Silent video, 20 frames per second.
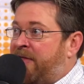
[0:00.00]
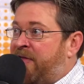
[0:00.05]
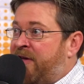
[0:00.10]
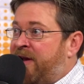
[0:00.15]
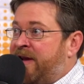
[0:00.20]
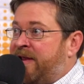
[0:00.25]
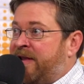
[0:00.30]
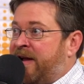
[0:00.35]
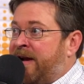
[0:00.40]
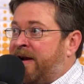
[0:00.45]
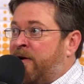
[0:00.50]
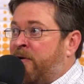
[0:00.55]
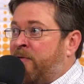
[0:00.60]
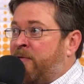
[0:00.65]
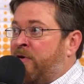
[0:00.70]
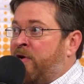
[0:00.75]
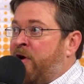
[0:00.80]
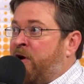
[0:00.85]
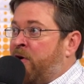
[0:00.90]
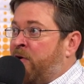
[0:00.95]
I think they
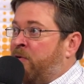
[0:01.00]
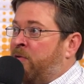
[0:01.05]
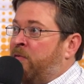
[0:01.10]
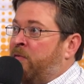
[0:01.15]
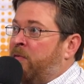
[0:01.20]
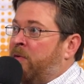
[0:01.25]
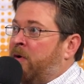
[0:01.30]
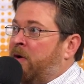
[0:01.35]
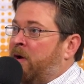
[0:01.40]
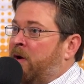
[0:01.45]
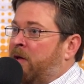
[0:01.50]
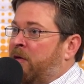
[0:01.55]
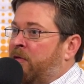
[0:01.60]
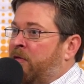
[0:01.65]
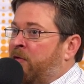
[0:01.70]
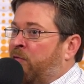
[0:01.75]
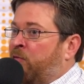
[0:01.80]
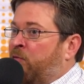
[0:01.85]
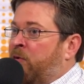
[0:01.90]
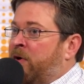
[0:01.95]
don't know
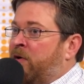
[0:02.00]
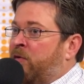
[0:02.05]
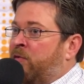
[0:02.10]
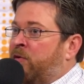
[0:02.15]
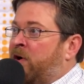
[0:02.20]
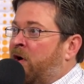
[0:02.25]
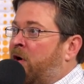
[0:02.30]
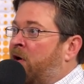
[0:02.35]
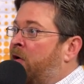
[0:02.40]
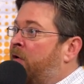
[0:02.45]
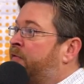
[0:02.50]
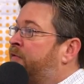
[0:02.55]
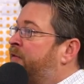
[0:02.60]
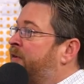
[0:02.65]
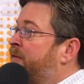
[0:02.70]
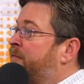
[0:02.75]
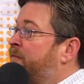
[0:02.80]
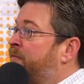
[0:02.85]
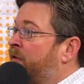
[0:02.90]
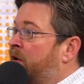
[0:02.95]
the real
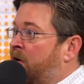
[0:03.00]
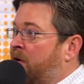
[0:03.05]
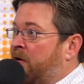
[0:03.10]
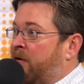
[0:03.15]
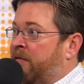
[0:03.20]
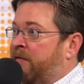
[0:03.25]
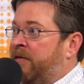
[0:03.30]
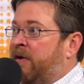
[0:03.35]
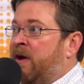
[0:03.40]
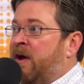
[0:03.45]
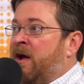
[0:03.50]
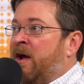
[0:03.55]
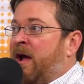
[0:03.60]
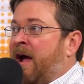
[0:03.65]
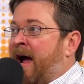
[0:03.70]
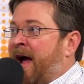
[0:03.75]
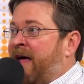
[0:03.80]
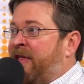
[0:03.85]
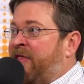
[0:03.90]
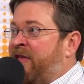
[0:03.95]
cost involved.
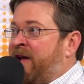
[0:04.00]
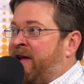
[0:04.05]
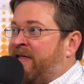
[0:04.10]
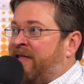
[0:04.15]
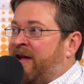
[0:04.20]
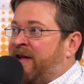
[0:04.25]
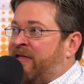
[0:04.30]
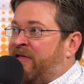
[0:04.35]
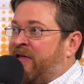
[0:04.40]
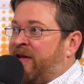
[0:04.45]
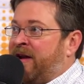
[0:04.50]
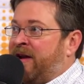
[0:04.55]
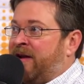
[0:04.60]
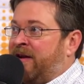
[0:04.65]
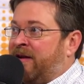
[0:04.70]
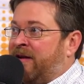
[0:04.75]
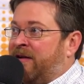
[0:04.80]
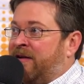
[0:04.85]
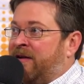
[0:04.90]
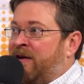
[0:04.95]
I think they
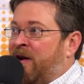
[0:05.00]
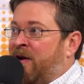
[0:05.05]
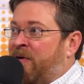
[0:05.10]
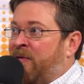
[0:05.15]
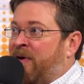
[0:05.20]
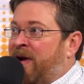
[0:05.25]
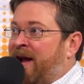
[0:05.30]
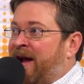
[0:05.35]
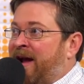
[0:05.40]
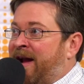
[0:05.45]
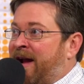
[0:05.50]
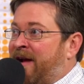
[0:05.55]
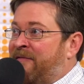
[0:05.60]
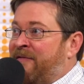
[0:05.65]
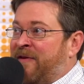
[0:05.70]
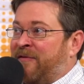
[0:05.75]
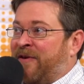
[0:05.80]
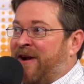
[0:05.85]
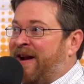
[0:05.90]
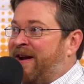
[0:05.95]
think, you know, hey,
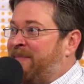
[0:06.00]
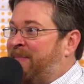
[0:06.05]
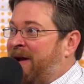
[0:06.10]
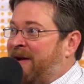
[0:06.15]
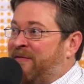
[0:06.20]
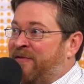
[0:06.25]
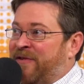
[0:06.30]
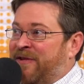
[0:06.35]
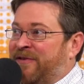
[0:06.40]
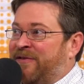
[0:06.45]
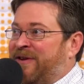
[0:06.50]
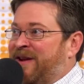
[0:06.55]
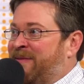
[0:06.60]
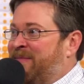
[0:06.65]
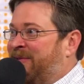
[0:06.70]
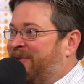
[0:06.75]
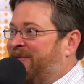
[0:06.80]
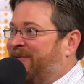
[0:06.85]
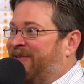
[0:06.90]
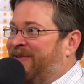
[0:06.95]
I've never had to pay for this
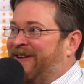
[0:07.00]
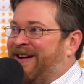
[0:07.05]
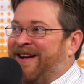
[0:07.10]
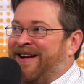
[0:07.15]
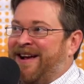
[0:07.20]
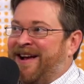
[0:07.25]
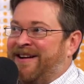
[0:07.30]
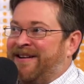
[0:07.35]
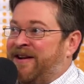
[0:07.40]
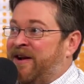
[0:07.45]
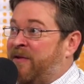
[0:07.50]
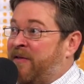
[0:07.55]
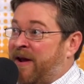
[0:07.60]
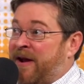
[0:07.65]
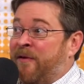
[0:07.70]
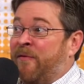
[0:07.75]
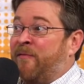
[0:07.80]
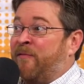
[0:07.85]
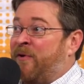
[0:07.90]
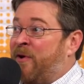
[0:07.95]
chemical. You know,
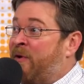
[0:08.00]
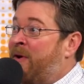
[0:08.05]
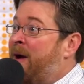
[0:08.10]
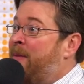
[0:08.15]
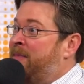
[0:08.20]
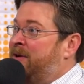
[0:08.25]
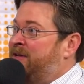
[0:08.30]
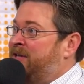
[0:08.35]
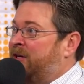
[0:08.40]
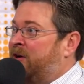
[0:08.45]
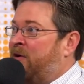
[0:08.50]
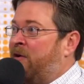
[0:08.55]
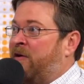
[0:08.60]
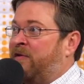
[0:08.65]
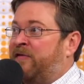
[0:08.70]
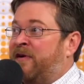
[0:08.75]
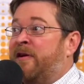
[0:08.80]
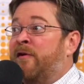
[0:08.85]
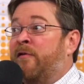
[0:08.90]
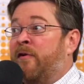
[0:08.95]
they don't know how much it
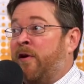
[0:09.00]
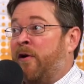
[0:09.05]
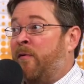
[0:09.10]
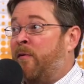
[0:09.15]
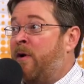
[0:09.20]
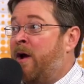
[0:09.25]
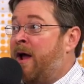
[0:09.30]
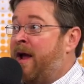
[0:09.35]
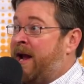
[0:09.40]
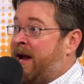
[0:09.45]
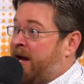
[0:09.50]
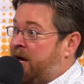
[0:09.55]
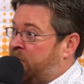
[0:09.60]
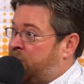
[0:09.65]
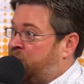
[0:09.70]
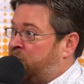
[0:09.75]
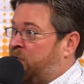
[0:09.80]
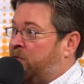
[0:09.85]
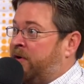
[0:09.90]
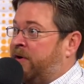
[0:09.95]
costs. They don't know
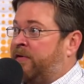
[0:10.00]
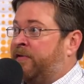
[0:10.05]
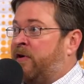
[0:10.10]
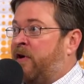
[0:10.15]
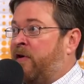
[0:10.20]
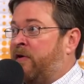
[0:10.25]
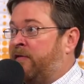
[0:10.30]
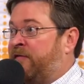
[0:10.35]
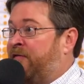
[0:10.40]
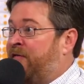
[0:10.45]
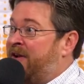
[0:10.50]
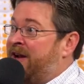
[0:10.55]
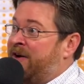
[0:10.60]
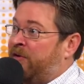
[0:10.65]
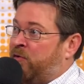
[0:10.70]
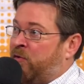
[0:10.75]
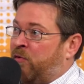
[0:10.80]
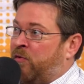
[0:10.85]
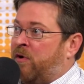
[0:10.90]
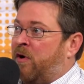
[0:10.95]
insurance costs,
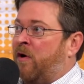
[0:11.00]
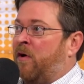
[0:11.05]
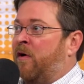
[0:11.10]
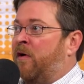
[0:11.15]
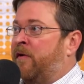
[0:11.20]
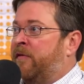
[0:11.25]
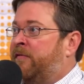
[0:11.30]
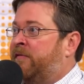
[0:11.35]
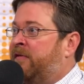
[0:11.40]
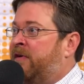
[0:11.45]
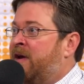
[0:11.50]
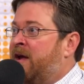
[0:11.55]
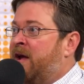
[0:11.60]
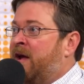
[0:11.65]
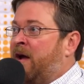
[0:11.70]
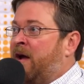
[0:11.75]
vehicle costs,